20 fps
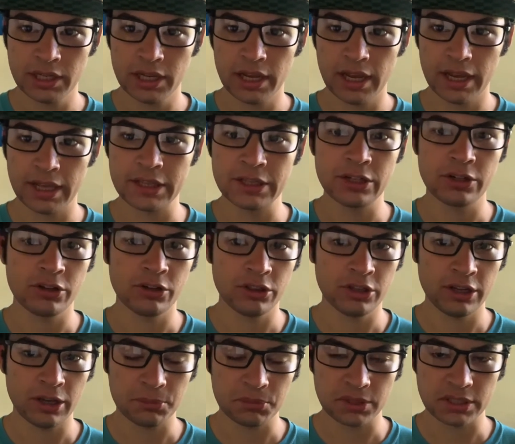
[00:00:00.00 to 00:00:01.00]
and there are the
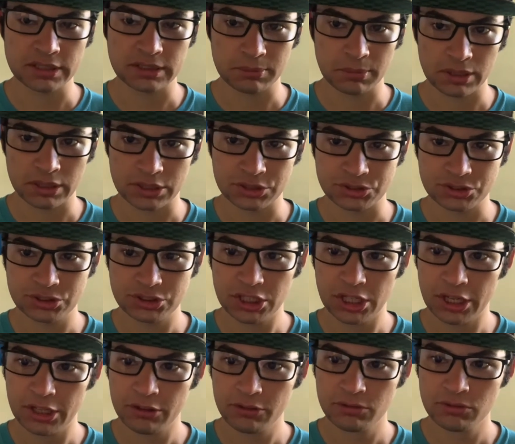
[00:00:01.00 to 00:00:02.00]
updates about this
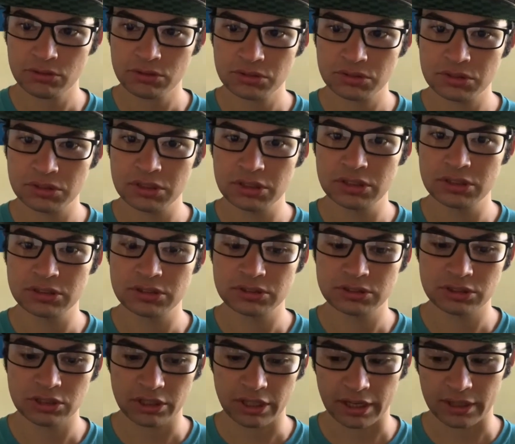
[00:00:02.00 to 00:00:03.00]
channel.
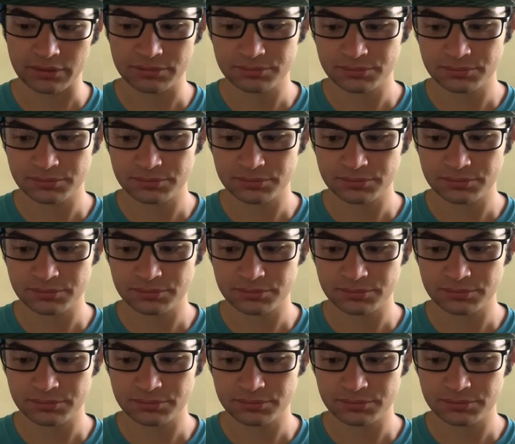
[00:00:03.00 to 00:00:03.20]
So yeah.